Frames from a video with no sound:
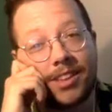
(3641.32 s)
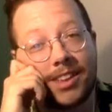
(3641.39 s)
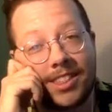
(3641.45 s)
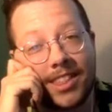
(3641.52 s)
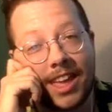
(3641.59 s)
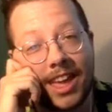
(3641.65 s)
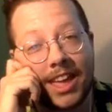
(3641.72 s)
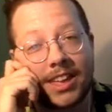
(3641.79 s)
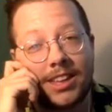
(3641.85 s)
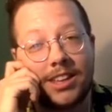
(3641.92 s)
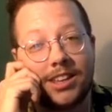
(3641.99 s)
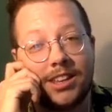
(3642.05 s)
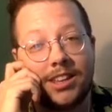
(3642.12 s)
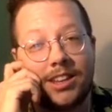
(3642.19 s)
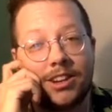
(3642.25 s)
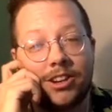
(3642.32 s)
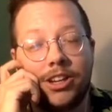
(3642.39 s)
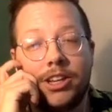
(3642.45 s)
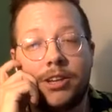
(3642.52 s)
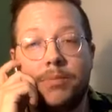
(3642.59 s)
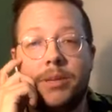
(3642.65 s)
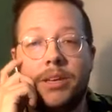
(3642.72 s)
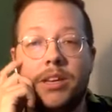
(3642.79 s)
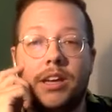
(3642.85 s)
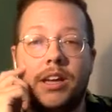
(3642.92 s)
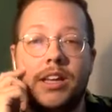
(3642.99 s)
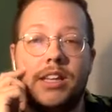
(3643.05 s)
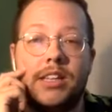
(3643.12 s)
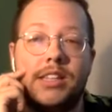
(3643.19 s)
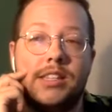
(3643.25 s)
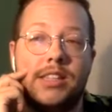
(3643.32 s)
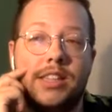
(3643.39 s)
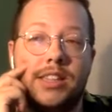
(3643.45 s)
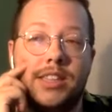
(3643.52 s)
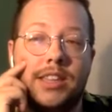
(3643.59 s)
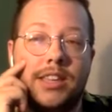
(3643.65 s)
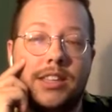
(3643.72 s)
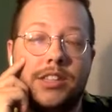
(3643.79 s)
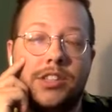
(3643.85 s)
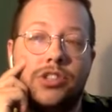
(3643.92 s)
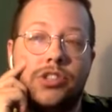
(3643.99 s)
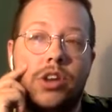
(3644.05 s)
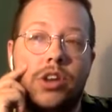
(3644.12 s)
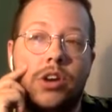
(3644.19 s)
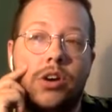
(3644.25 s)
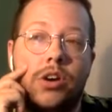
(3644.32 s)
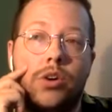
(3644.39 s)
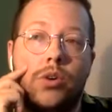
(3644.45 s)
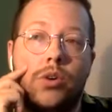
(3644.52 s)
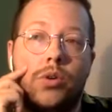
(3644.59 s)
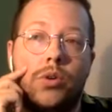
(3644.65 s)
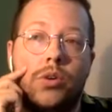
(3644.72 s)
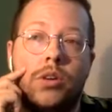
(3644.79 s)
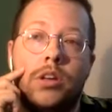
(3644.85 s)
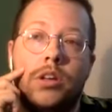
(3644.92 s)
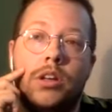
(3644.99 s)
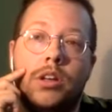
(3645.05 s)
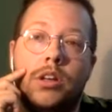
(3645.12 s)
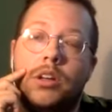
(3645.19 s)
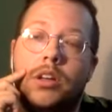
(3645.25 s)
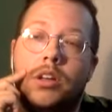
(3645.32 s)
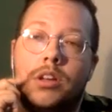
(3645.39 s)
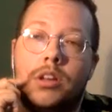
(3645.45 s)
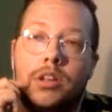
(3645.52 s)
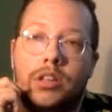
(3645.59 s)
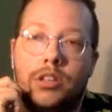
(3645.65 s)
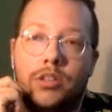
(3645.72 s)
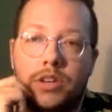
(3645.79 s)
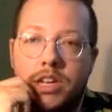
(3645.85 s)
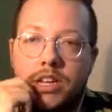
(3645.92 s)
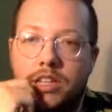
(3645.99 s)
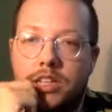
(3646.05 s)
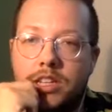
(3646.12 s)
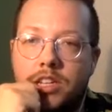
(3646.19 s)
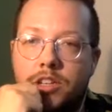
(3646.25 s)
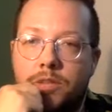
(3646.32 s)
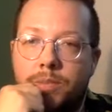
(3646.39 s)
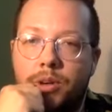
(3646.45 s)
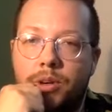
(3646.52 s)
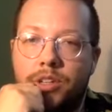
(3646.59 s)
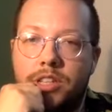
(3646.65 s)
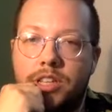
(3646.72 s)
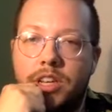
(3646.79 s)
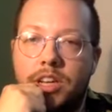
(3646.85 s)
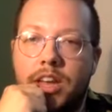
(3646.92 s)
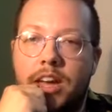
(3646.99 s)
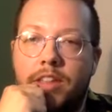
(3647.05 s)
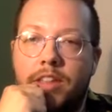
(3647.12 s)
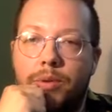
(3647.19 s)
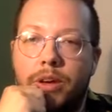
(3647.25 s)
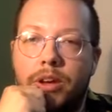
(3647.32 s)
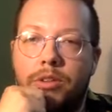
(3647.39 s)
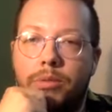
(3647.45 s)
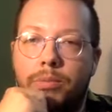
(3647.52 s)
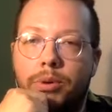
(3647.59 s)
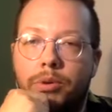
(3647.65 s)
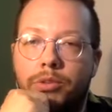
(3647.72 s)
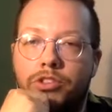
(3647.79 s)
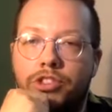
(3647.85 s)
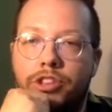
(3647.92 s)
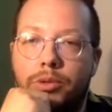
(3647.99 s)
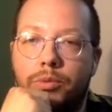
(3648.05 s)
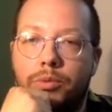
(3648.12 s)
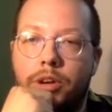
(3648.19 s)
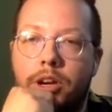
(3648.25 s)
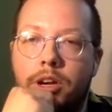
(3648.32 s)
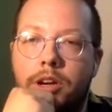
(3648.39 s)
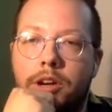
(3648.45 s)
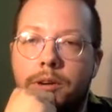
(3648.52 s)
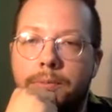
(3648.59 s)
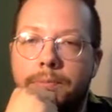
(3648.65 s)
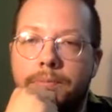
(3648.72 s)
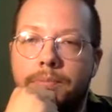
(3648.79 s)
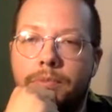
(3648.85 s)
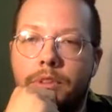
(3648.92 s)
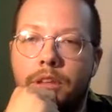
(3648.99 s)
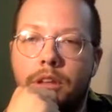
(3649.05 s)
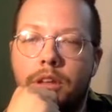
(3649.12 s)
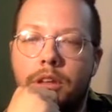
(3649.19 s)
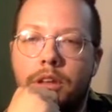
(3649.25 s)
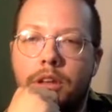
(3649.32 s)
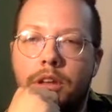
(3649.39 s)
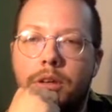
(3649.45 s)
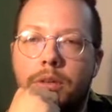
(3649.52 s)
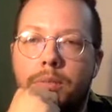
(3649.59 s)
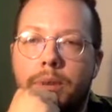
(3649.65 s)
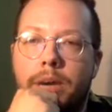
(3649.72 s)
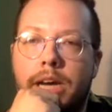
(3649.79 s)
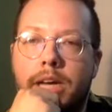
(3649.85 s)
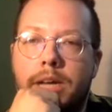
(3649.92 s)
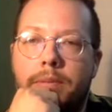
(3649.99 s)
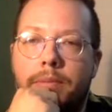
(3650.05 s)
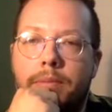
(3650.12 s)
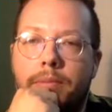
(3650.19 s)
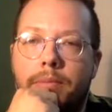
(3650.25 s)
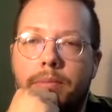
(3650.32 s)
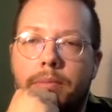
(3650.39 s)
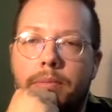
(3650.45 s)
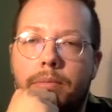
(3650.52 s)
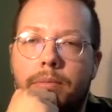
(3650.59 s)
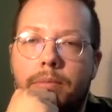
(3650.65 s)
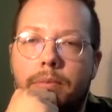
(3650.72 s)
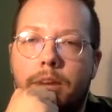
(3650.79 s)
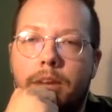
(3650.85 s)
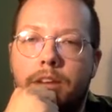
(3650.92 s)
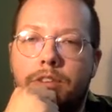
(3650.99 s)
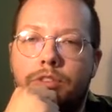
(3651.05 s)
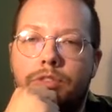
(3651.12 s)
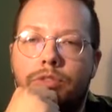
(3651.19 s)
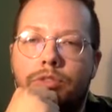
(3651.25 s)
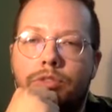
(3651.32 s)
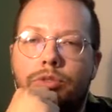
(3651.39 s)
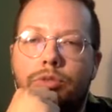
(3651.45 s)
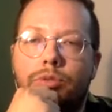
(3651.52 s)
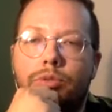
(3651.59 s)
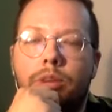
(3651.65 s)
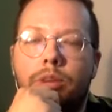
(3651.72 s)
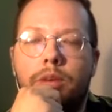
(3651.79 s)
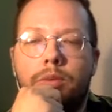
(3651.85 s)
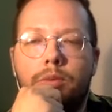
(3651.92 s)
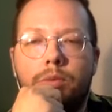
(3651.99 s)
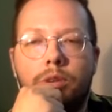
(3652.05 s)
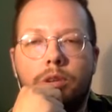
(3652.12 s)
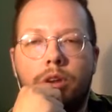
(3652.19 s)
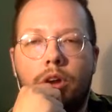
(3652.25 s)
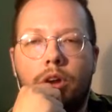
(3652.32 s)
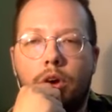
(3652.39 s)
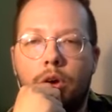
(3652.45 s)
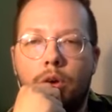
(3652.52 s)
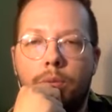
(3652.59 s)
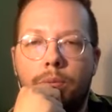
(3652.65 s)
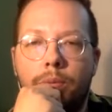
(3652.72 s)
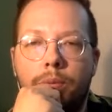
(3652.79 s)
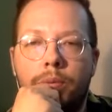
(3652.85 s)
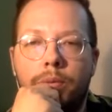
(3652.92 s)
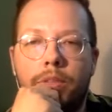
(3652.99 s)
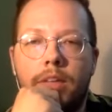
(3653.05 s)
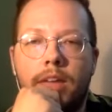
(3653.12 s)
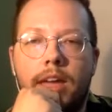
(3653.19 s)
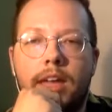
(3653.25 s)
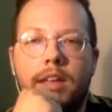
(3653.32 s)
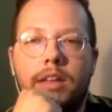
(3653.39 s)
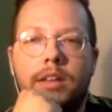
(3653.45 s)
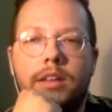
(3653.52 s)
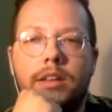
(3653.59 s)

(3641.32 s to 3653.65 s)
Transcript: in that area because I think it's so unique to each person and how they want to approach their mm-hmm. work. But I do, I would hope that